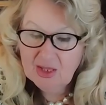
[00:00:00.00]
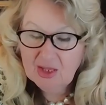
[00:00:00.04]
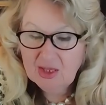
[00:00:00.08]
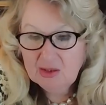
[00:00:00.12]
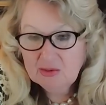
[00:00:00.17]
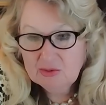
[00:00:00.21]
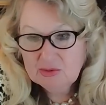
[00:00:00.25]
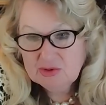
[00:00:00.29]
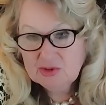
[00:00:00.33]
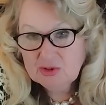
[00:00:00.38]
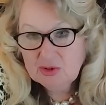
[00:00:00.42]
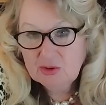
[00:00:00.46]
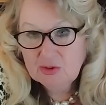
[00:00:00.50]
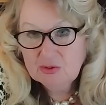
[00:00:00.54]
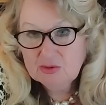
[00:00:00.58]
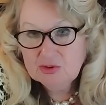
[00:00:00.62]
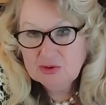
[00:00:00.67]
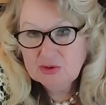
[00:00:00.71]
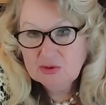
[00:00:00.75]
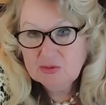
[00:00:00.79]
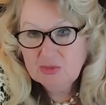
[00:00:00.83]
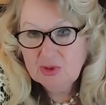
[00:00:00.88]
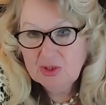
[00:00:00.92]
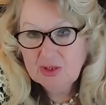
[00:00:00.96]
I was
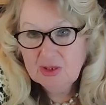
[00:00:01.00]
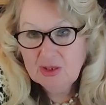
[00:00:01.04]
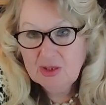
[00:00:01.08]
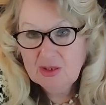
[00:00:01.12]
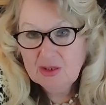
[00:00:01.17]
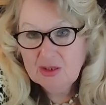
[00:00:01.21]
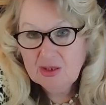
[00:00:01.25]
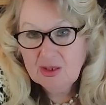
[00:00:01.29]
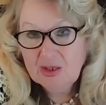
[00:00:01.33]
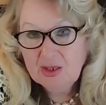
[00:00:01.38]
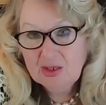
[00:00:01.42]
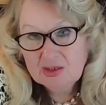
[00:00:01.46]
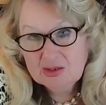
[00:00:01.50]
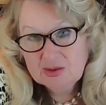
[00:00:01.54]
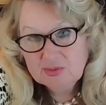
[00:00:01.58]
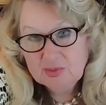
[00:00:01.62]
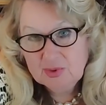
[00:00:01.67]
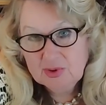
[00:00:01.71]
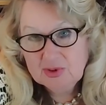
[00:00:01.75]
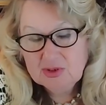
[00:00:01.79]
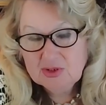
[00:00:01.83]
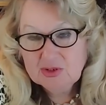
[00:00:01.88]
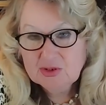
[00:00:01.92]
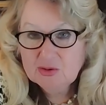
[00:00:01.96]
close to my
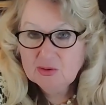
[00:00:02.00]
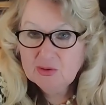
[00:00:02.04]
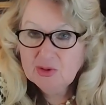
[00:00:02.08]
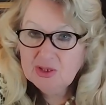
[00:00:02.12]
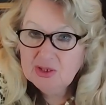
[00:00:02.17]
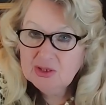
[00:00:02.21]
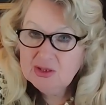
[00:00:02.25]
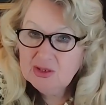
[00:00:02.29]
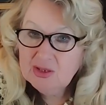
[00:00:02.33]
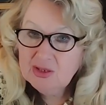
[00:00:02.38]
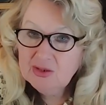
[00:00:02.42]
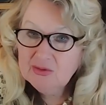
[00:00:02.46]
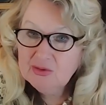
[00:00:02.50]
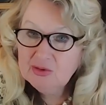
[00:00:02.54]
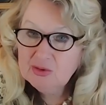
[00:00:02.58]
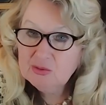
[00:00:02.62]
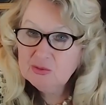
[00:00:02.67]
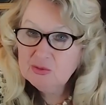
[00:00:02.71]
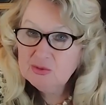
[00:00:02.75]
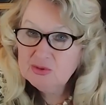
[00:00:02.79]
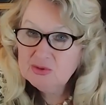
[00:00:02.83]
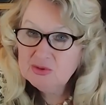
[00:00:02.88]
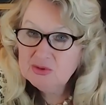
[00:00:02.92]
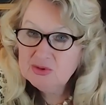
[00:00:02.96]
husband, so I
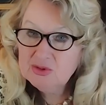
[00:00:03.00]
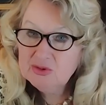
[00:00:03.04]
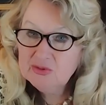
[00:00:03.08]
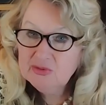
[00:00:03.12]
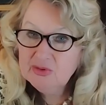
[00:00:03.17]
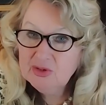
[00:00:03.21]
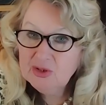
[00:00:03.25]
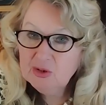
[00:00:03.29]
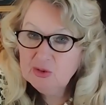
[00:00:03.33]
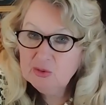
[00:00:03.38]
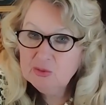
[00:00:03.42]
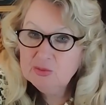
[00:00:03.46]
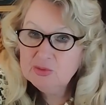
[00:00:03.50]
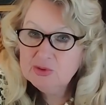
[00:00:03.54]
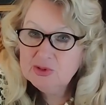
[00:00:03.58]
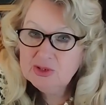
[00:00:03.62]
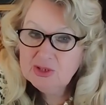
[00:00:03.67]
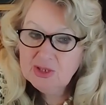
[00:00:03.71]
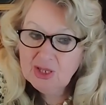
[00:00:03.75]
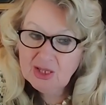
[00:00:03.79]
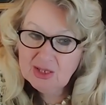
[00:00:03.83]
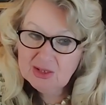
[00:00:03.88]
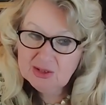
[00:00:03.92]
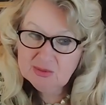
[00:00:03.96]
never developed
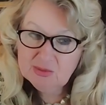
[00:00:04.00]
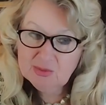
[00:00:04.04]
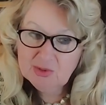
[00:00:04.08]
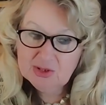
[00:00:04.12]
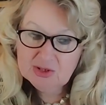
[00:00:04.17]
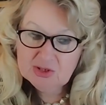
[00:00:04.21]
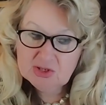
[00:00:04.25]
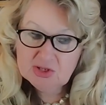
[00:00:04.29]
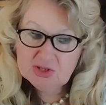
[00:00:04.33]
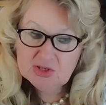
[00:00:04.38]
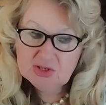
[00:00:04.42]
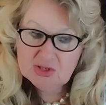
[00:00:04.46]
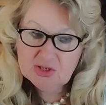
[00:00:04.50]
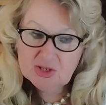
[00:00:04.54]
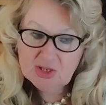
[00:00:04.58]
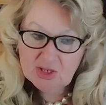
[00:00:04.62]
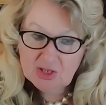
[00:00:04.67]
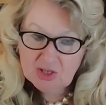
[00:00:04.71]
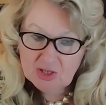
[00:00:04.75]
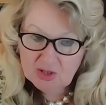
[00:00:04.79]
that much